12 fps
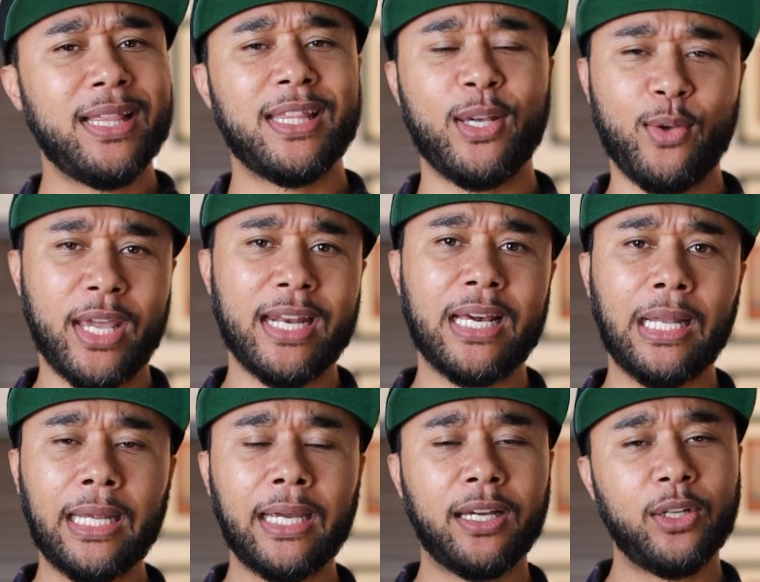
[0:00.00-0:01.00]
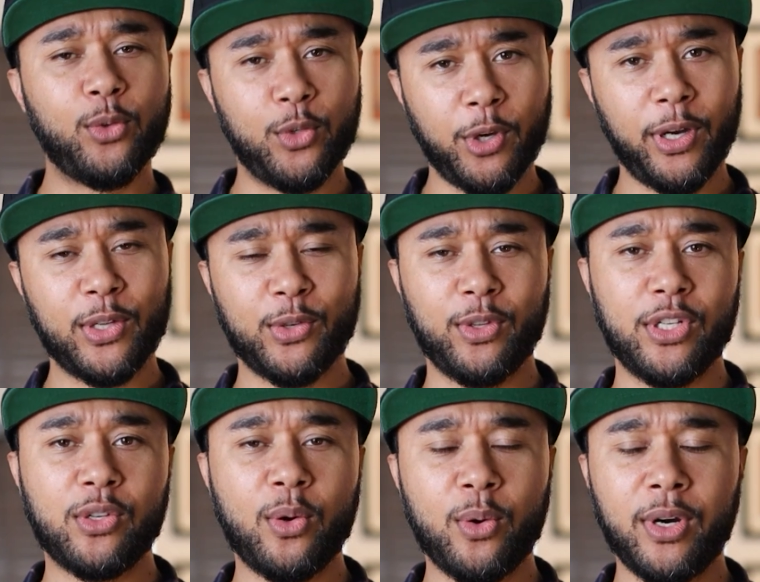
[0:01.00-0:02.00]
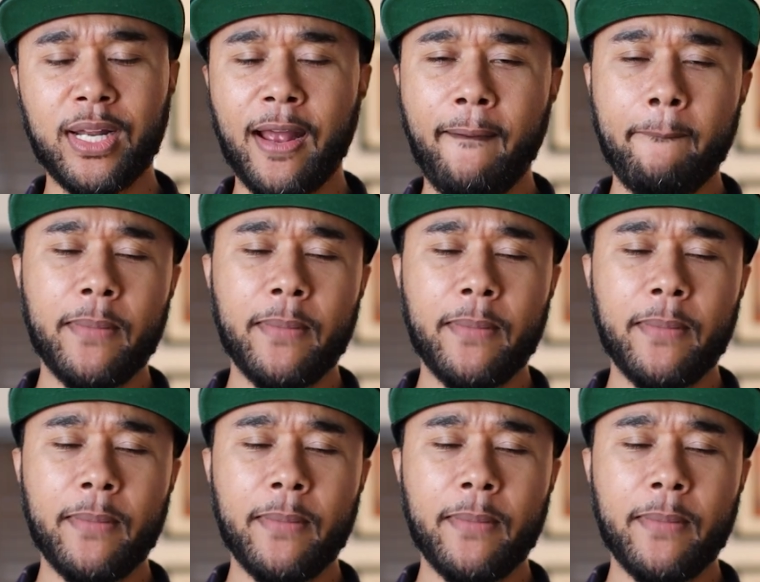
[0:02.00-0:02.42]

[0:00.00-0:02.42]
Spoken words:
that you can click to join us on Discord.